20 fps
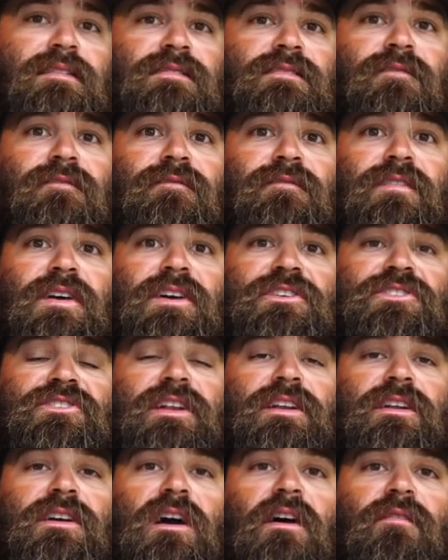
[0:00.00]
to fish
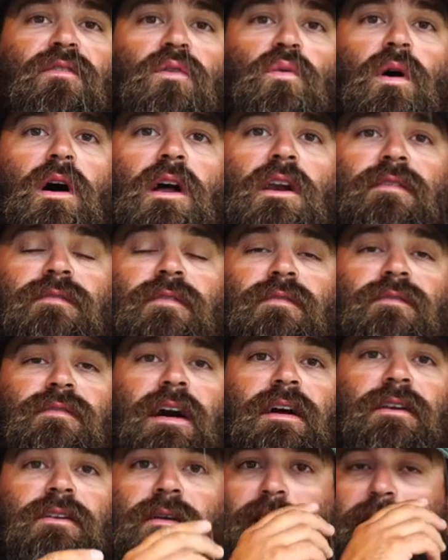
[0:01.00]
and cover water for
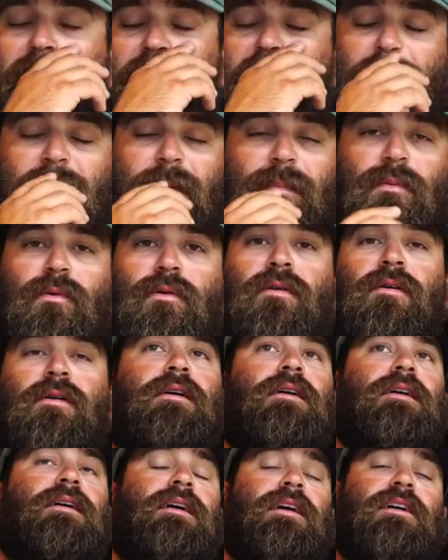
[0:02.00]
flounder. A lot of people
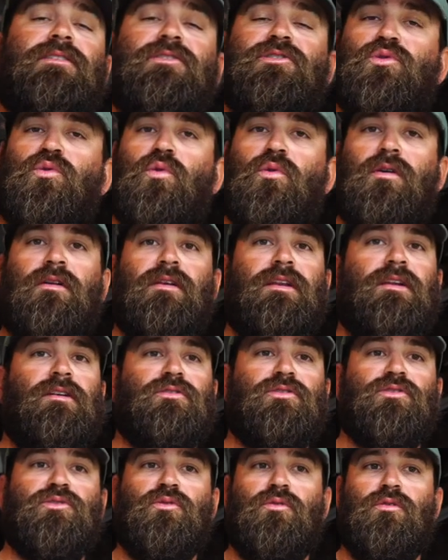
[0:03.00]
inshore,
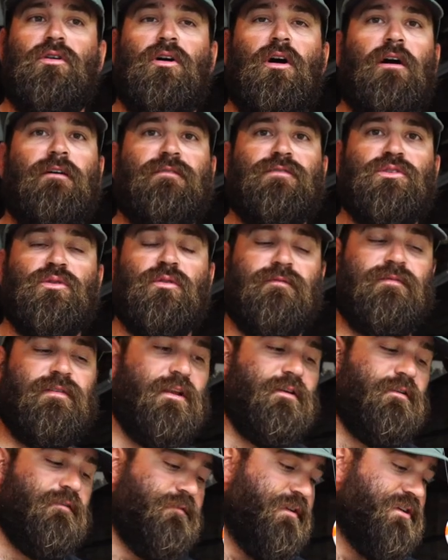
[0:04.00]
near shore, offshore
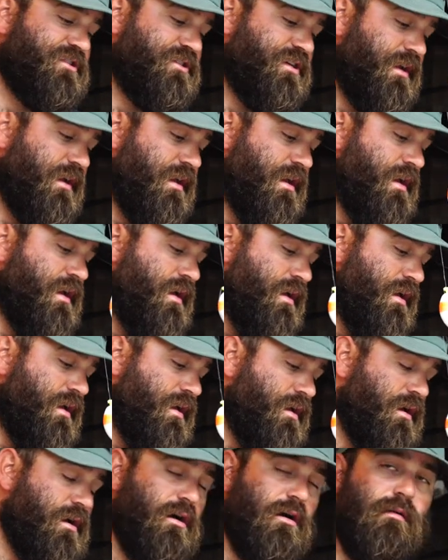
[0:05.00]
flounder fishing,
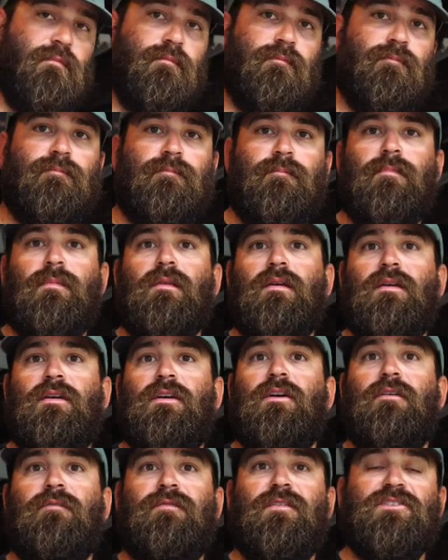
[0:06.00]

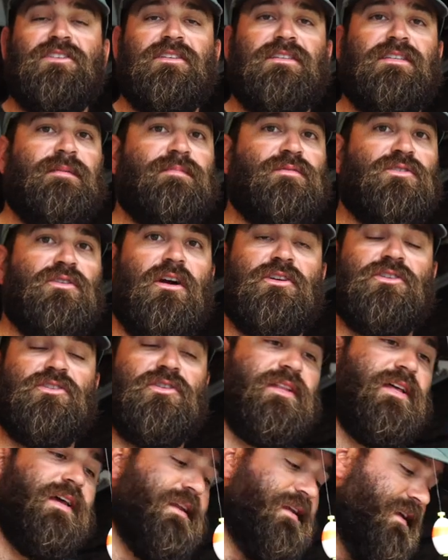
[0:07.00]
fishing deep structure
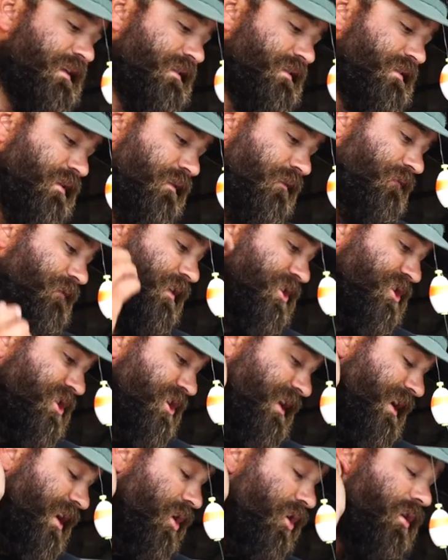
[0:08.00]
in the inlets, they're
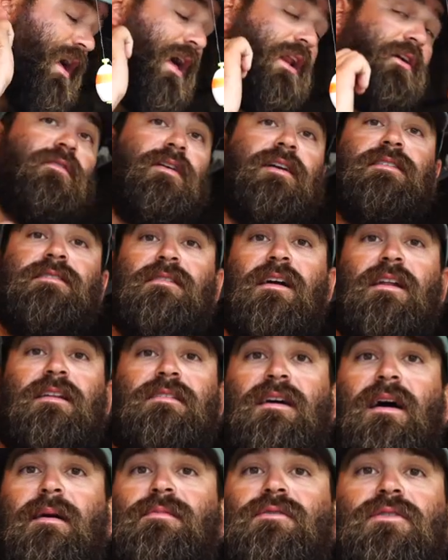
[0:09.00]
fishing Carolina rigs a lot of
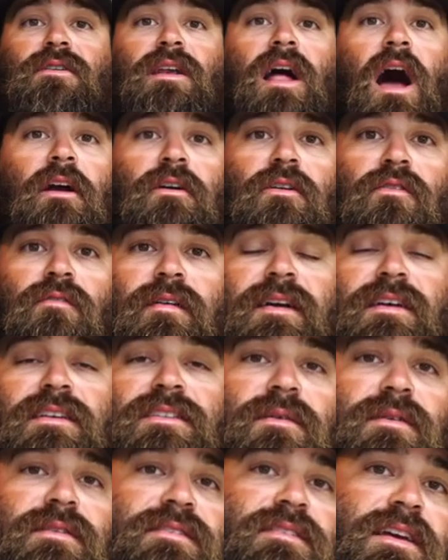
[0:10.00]
times. They're knocker rigs.
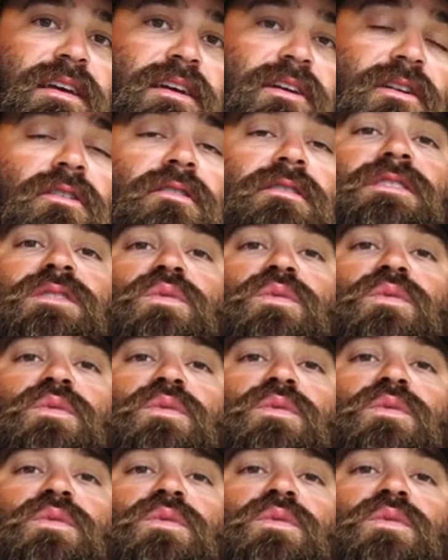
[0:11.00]
So a sinker, a